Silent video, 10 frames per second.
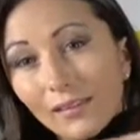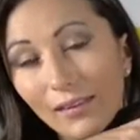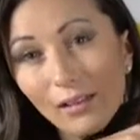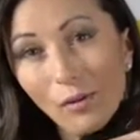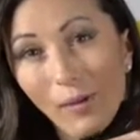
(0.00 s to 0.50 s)

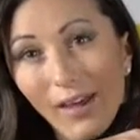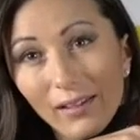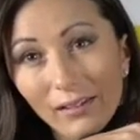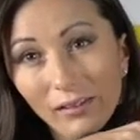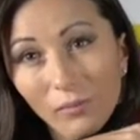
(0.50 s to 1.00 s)
Then go
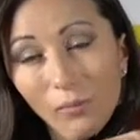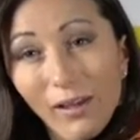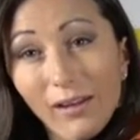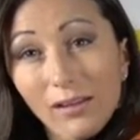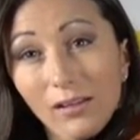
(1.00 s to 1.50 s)
back. 1,
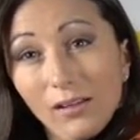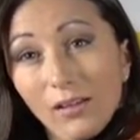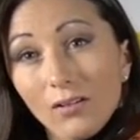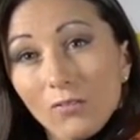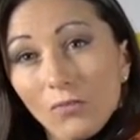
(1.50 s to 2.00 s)

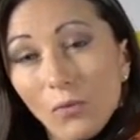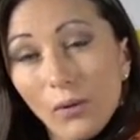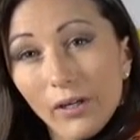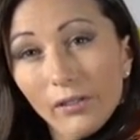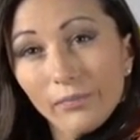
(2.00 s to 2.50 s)

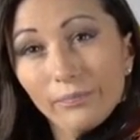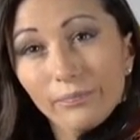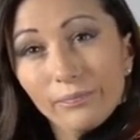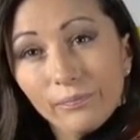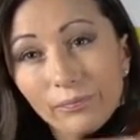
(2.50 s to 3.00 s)
4,
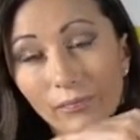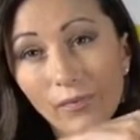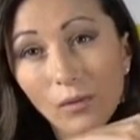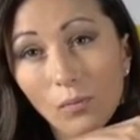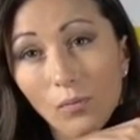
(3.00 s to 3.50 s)

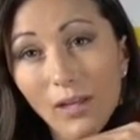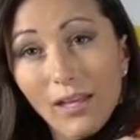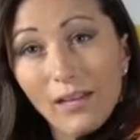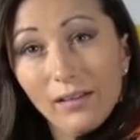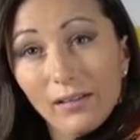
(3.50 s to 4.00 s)

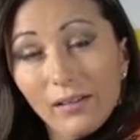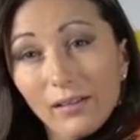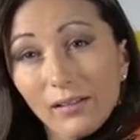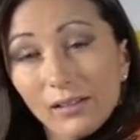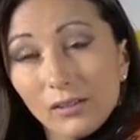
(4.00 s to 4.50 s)
1,
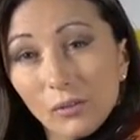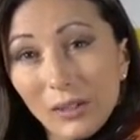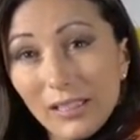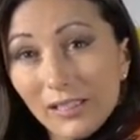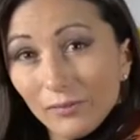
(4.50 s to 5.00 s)

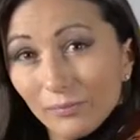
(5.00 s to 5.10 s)
3.